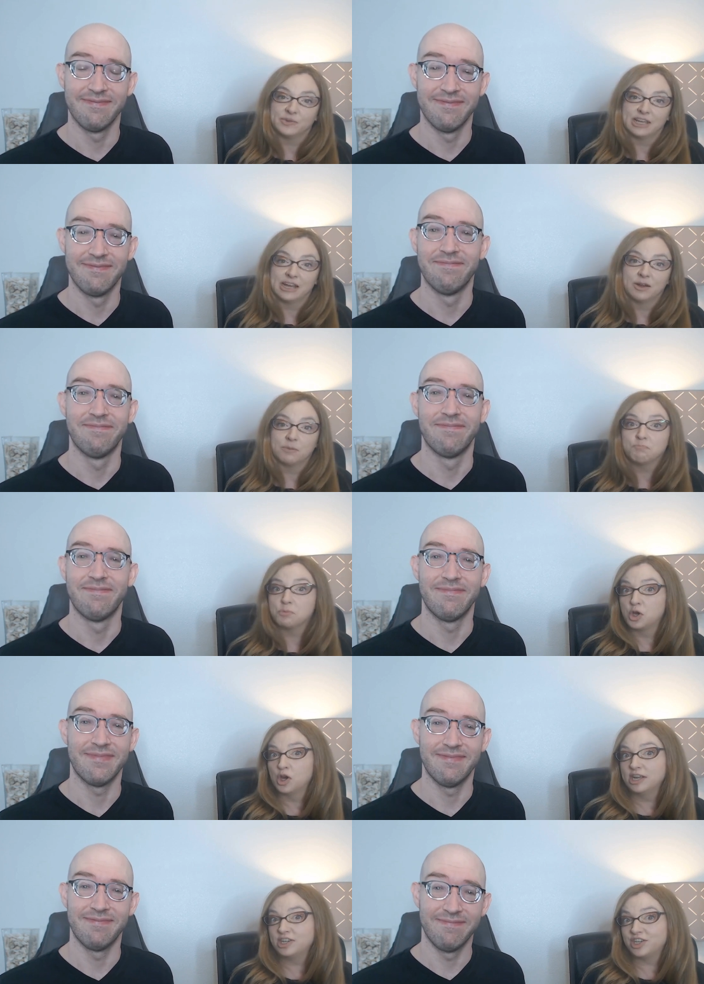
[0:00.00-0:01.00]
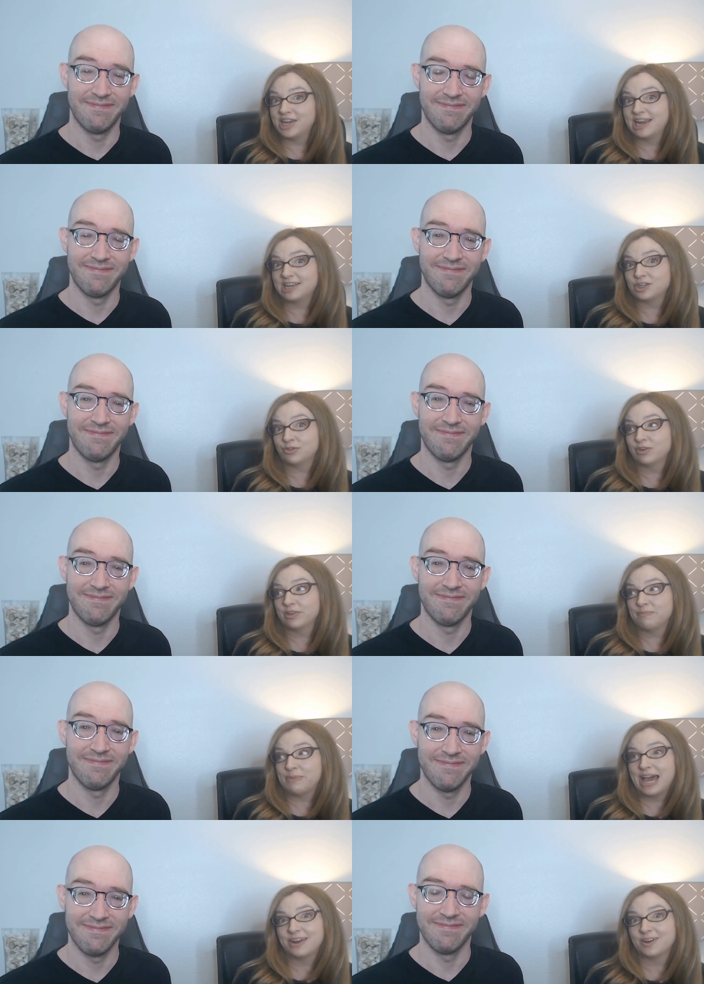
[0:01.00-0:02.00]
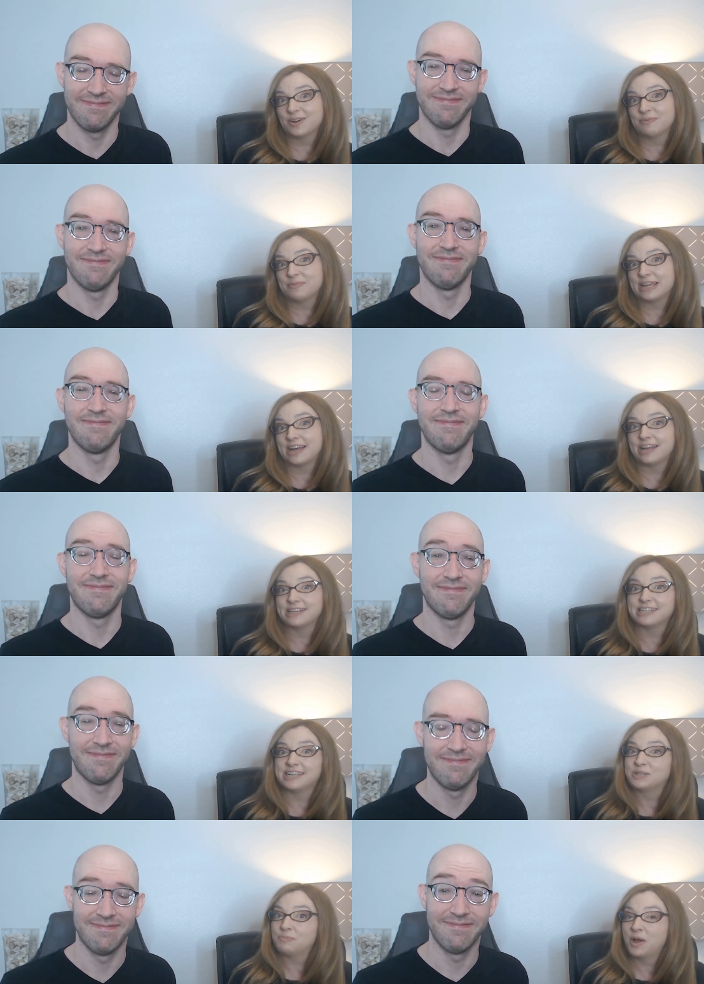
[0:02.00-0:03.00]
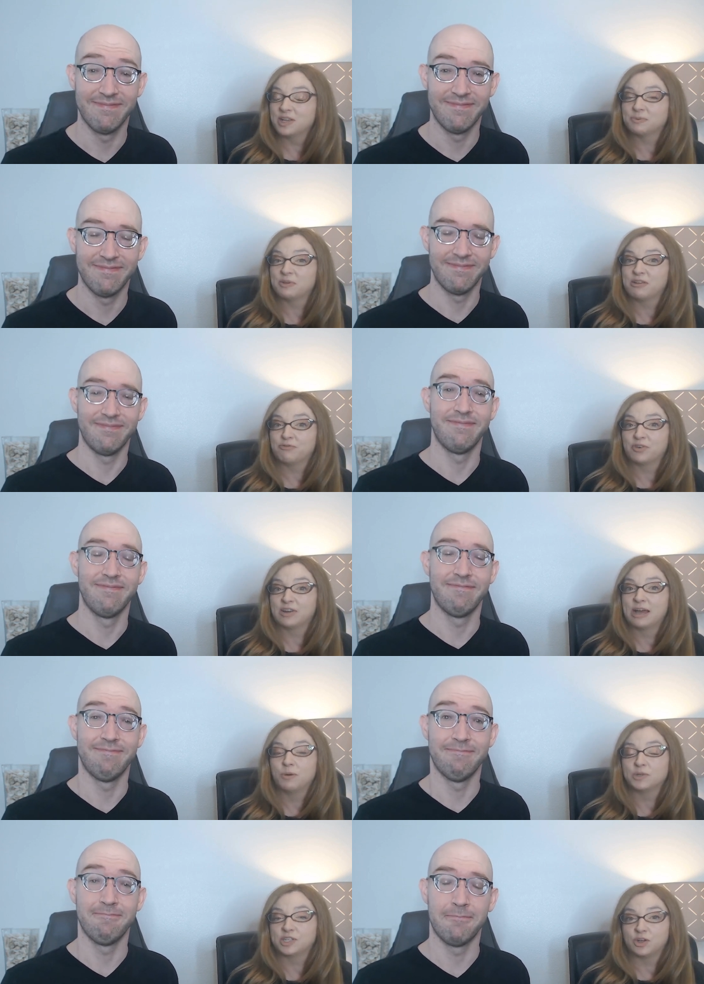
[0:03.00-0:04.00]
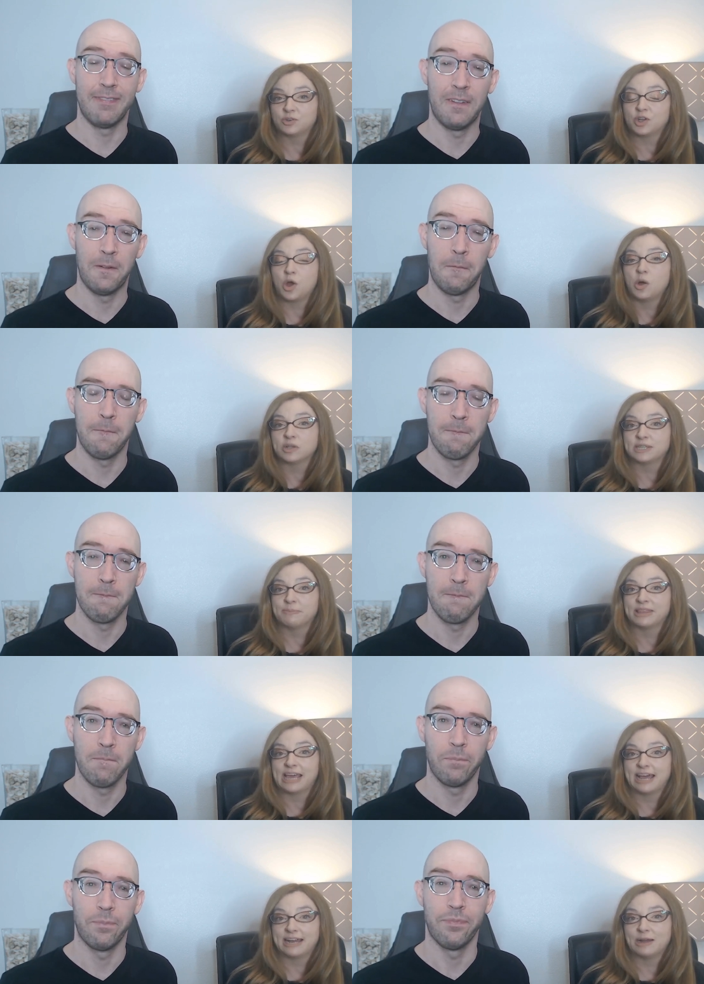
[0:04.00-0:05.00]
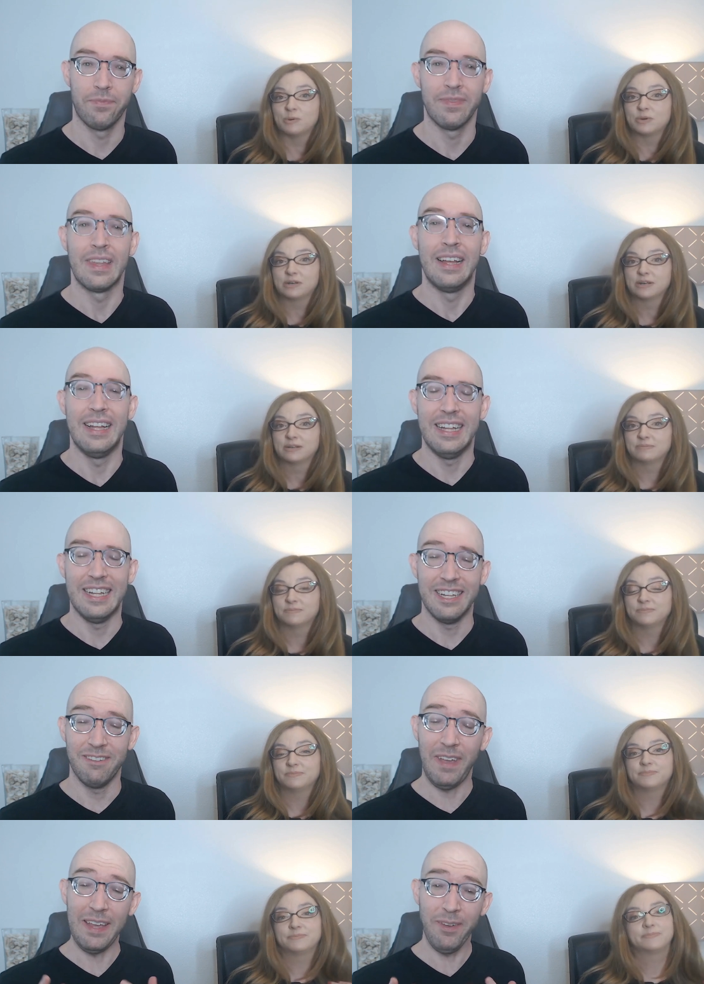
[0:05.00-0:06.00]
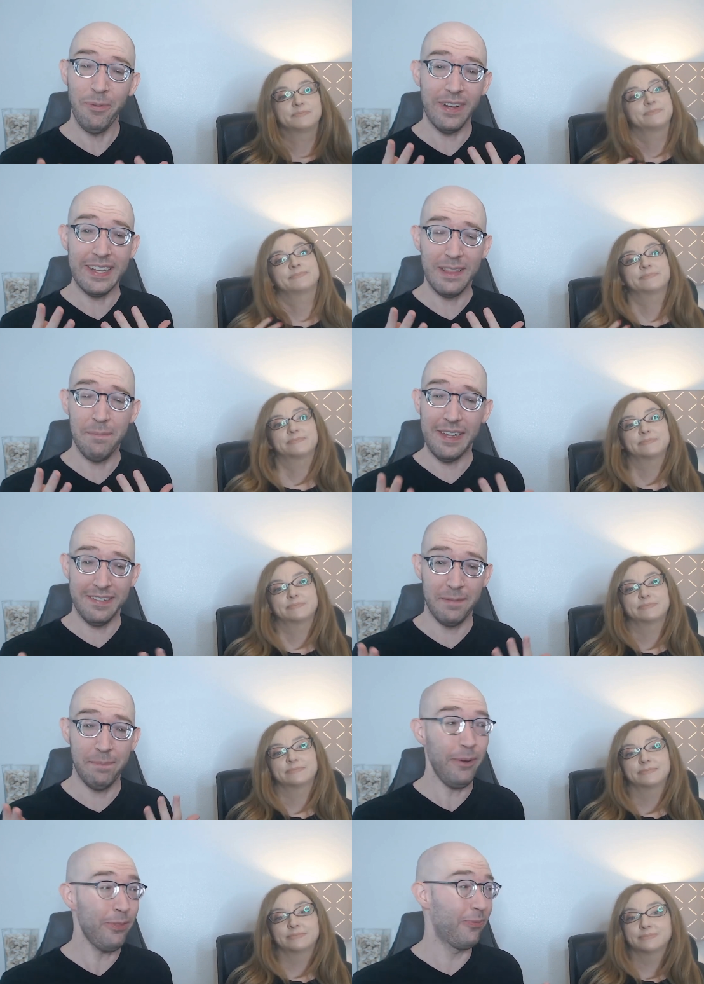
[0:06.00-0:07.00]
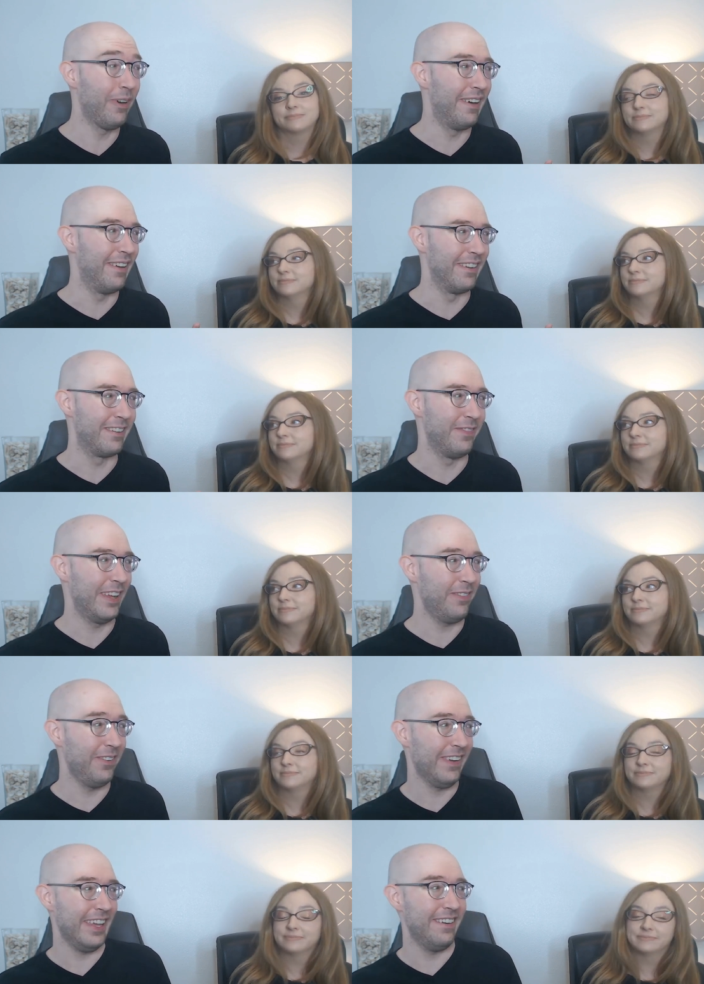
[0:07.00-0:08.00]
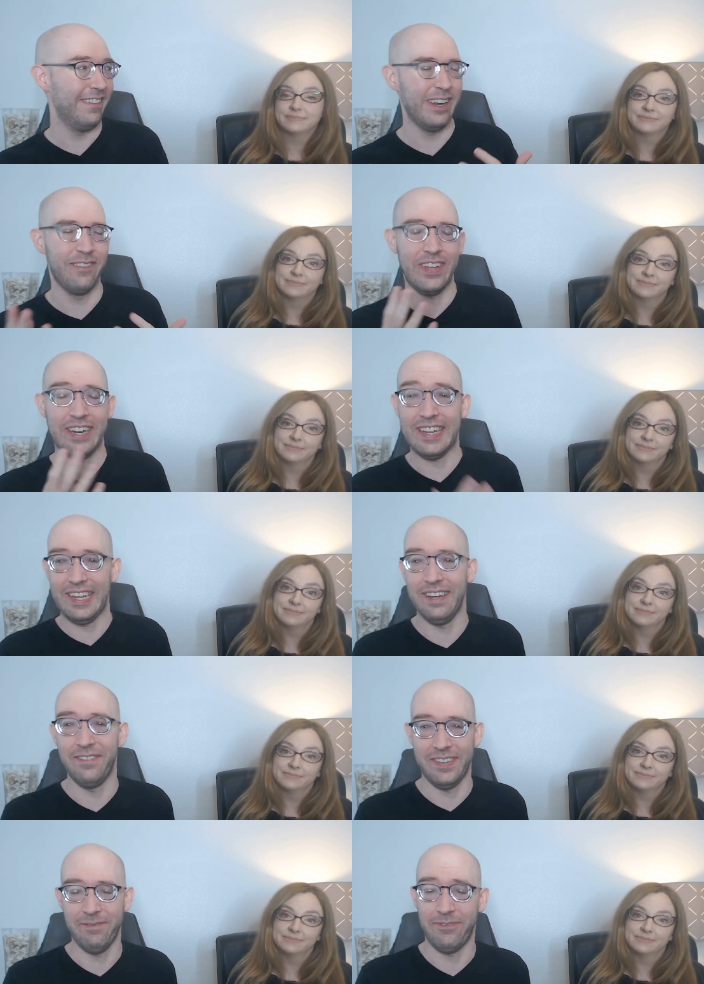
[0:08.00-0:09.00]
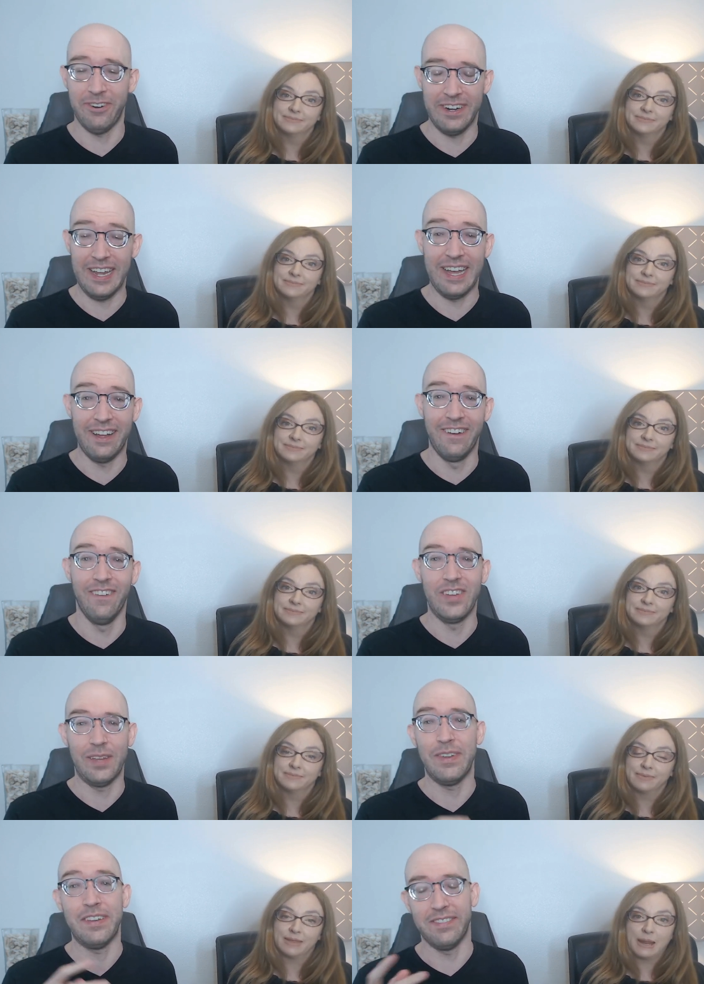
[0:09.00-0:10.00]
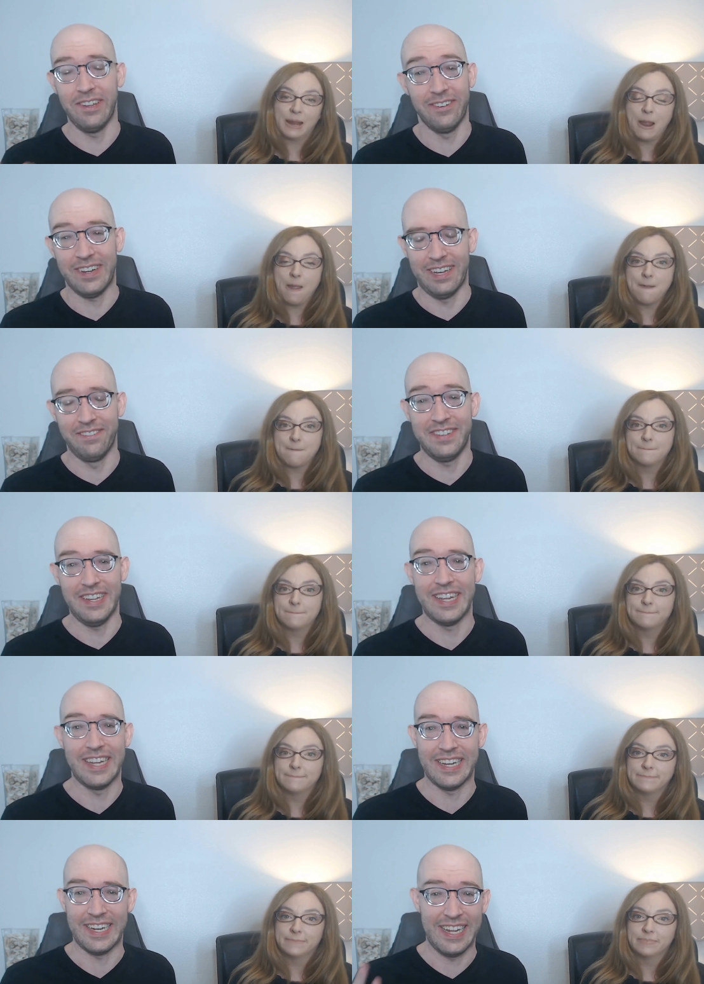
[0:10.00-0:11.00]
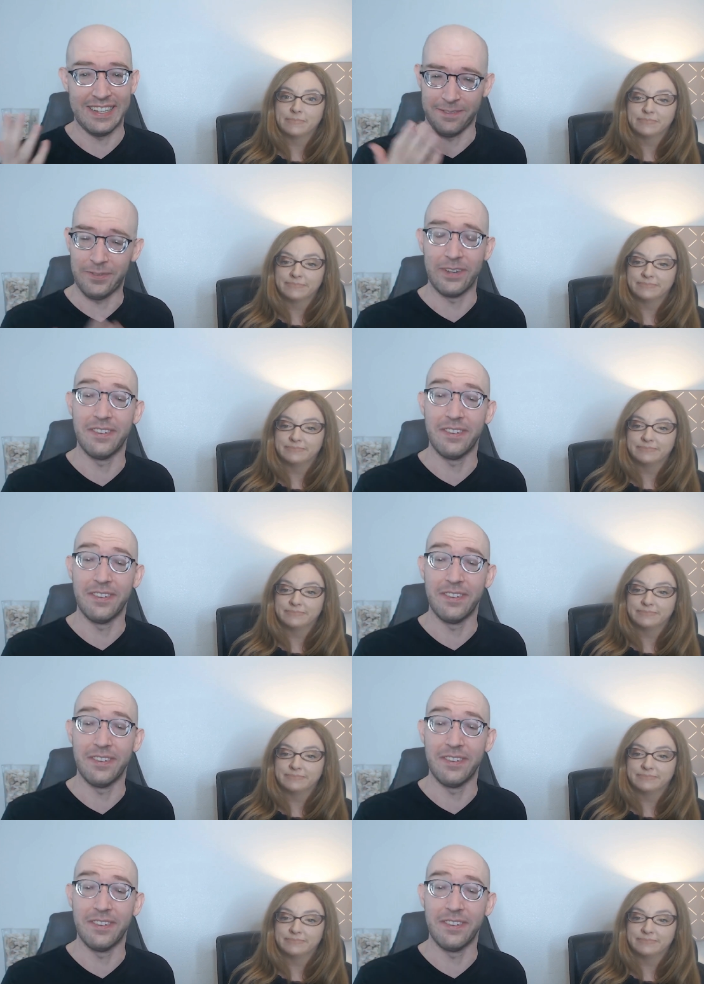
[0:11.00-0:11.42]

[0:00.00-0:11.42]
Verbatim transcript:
Speaker 1: there. Could change for the better because it's possible that Fornell will start to call some of that out
Speaker 2: maybe we'll get the best of both worlds. Maybe we'll get a little bit of Gibbs and Fornell. Maybe Sloane comes in. He has a few